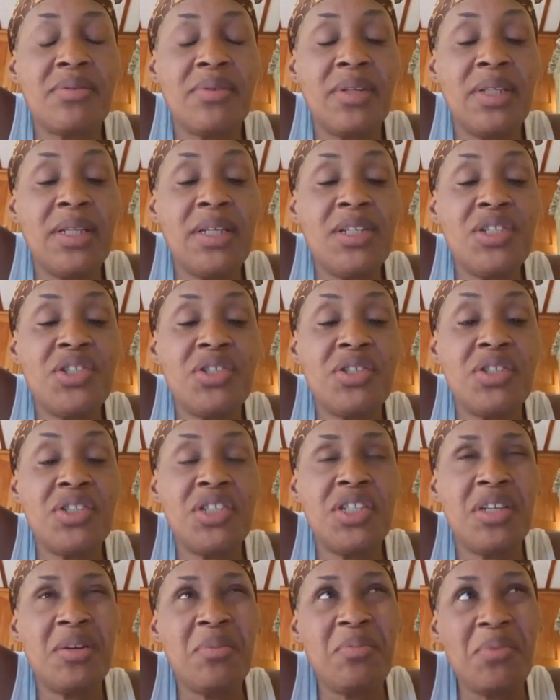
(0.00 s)

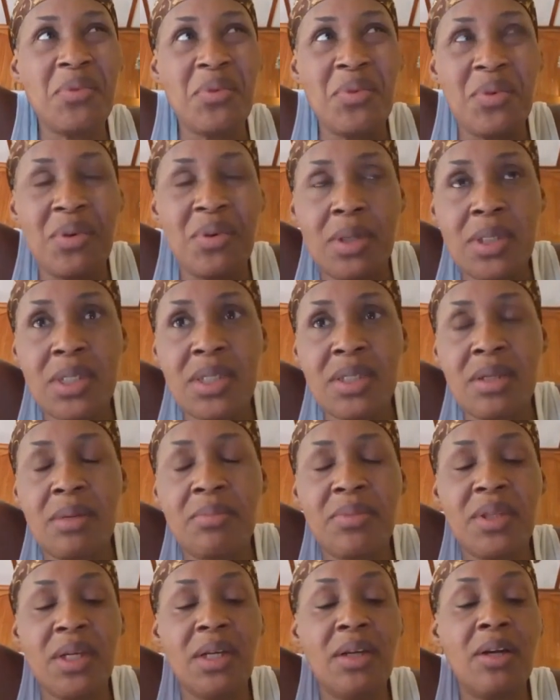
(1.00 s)
relationship or
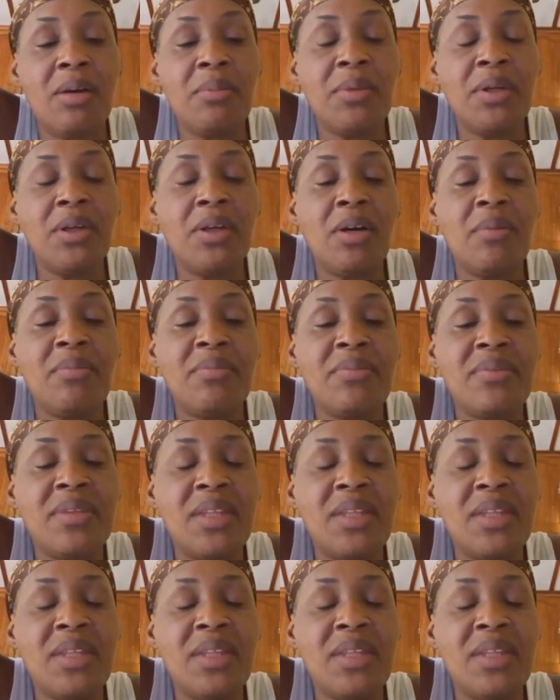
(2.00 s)
something coming up.